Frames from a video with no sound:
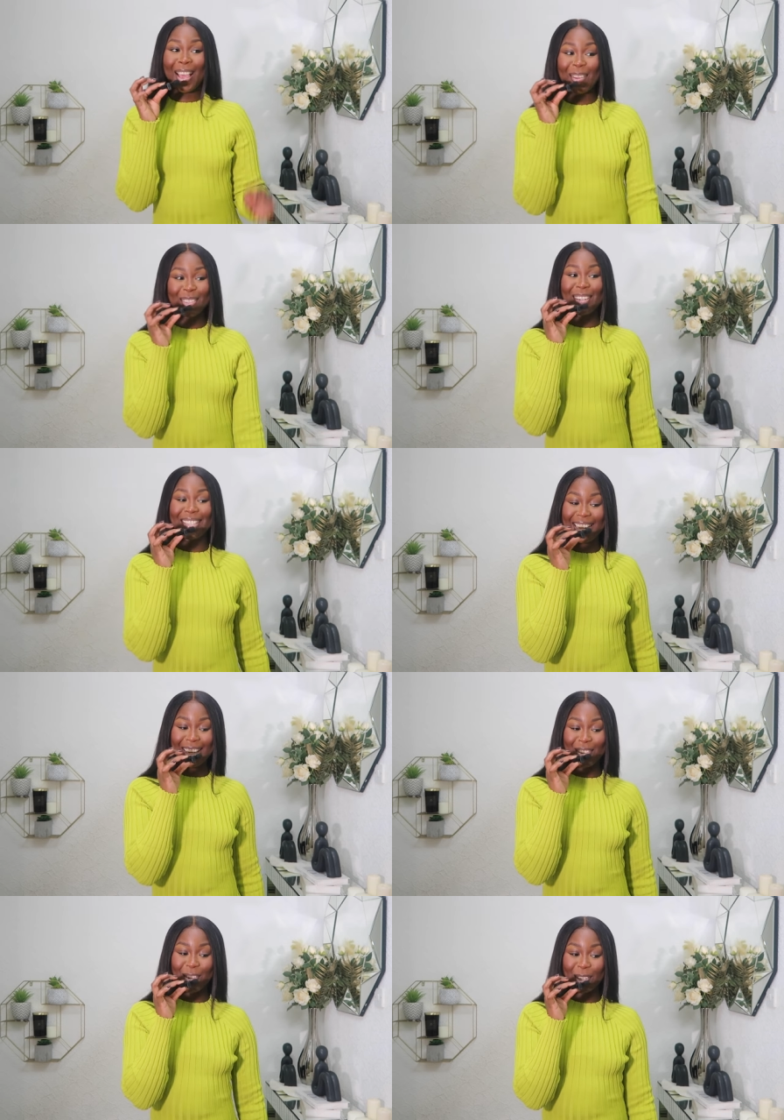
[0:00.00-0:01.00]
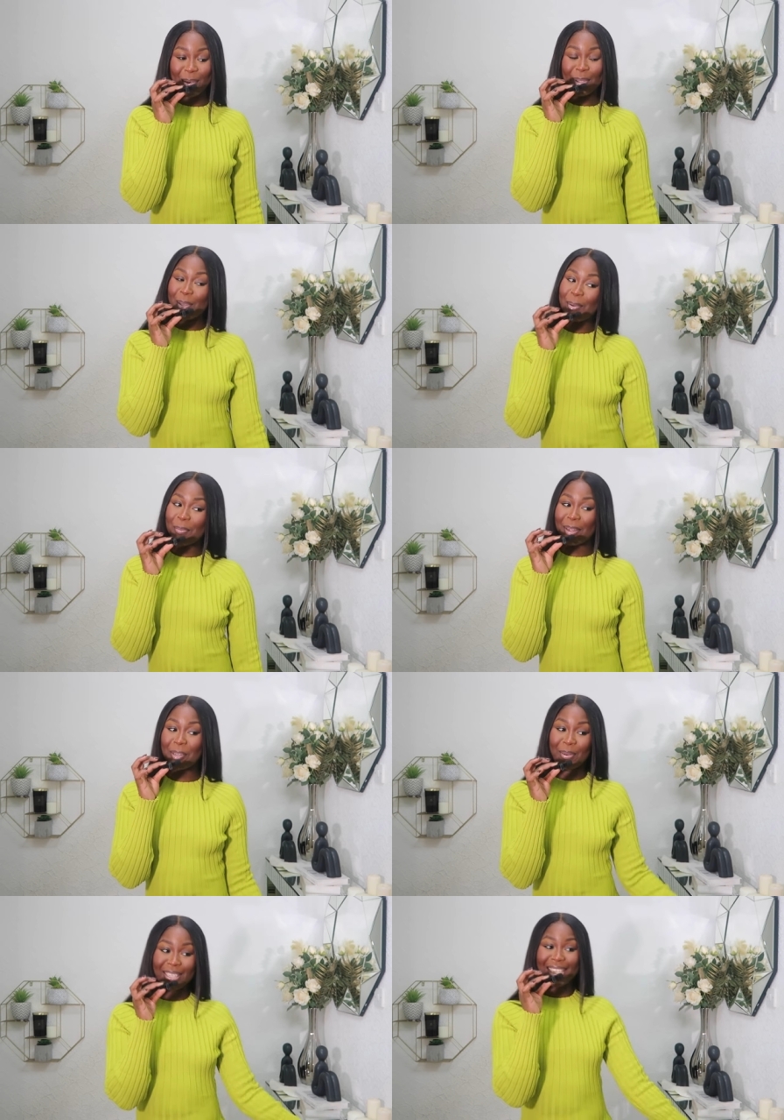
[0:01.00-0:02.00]
I was gonna say it's not showing too
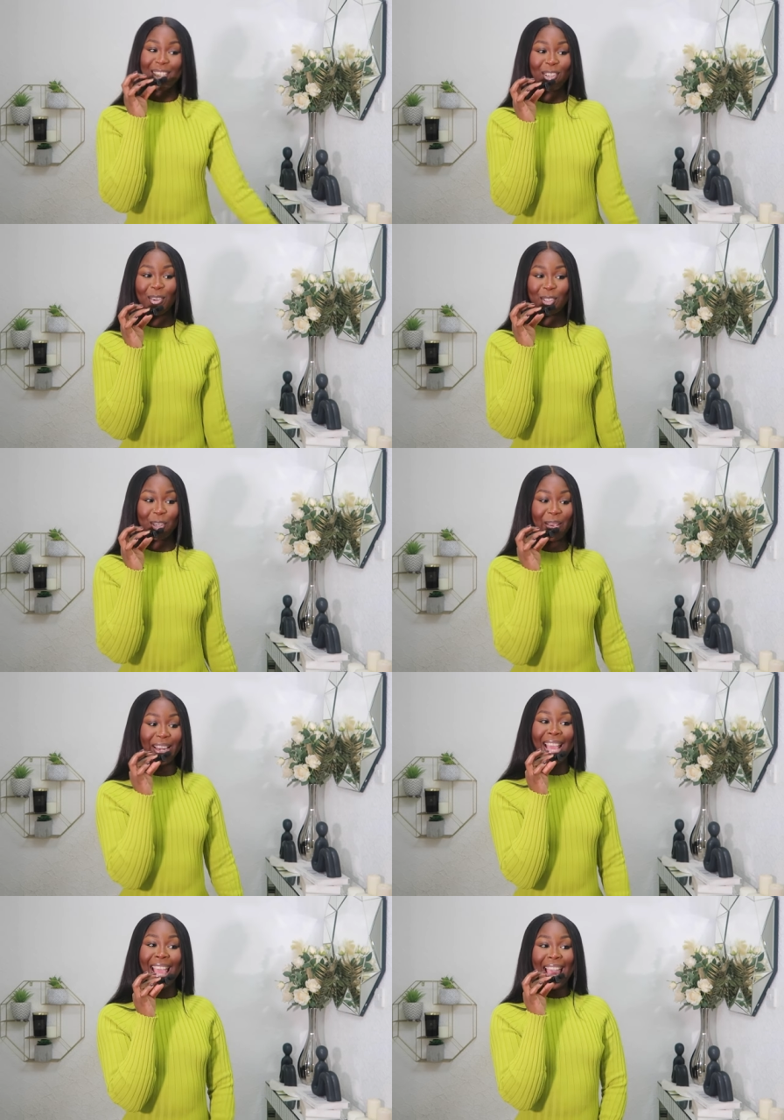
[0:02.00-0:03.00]
much, but it's literally not showing